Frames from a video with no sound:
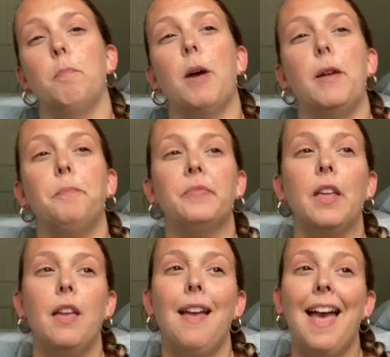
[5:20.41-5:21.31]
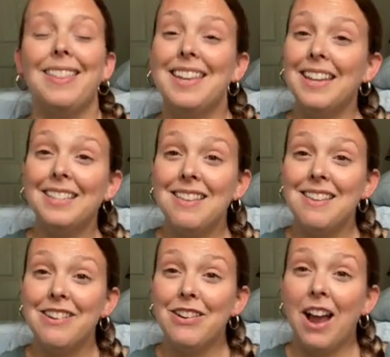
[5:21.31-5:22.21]
But at the end of the
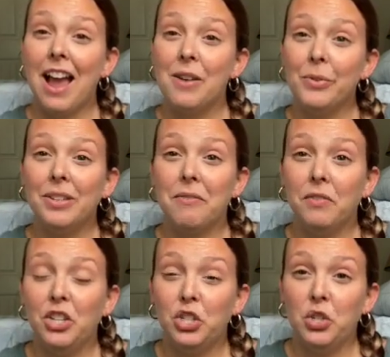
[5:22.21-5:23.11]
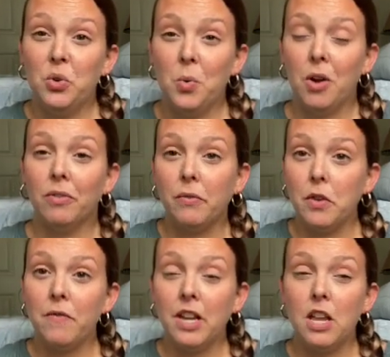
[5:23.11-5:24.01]
year, I will definitely do a
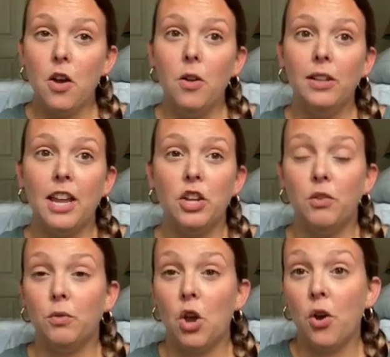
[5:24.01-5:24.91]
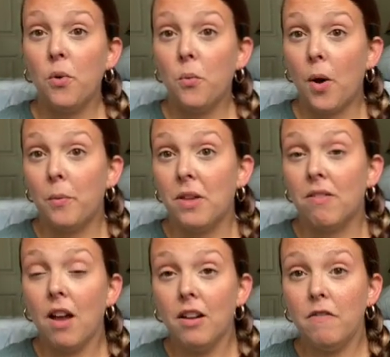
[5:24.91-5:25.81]
review video, let you know what we
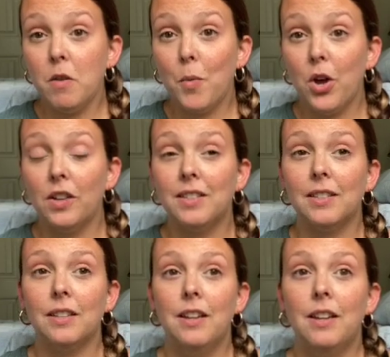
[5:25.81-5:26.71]
thought of the books,